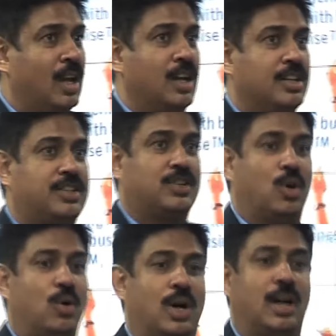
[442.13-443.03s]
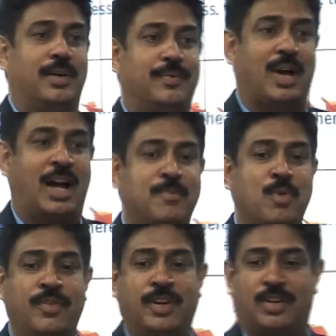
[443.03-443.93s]
So I
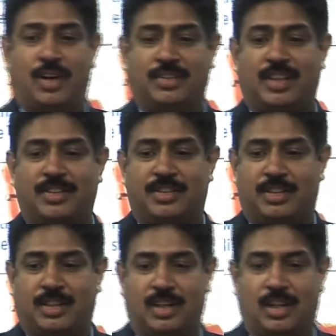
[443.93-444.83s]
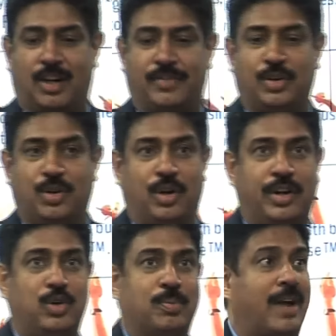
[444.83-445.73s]
moved across, as a lot of you know,
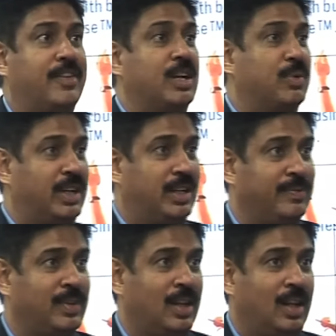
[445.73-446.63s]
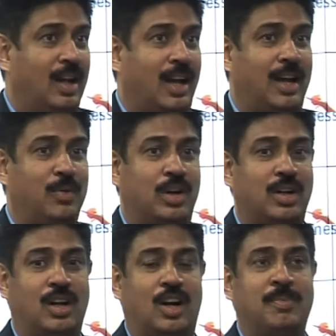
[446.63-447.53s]
into private equity. And what
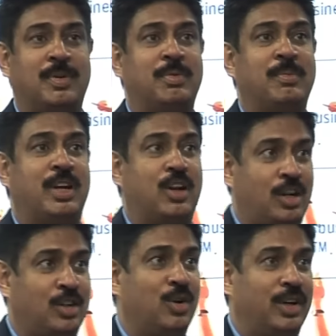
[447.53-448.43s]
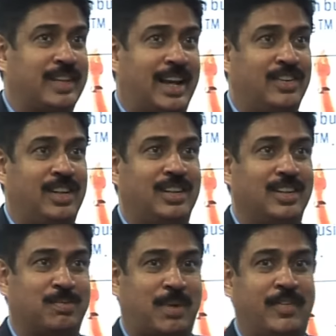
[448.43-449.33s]
a lot of people may not know is actually
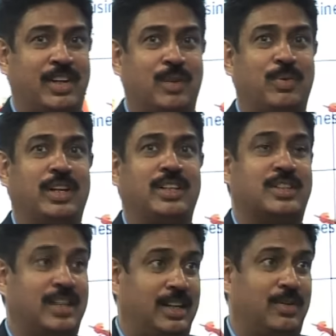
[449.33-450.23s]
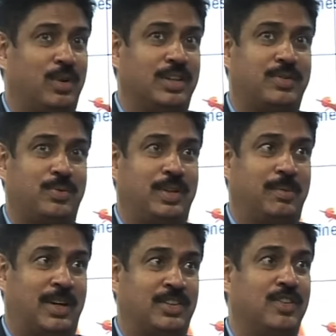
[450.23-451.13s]
this private equity stint was with a
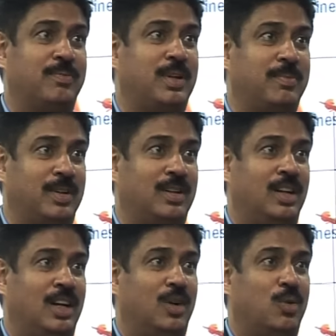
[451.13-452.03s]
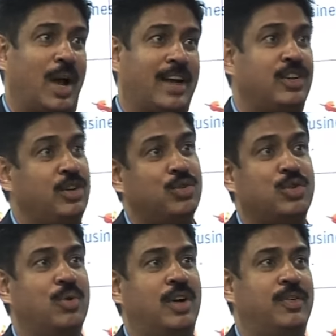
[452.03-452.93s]
bunch of people who actually used to
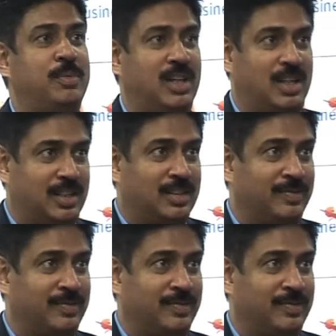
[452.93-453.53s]
work for me earlier.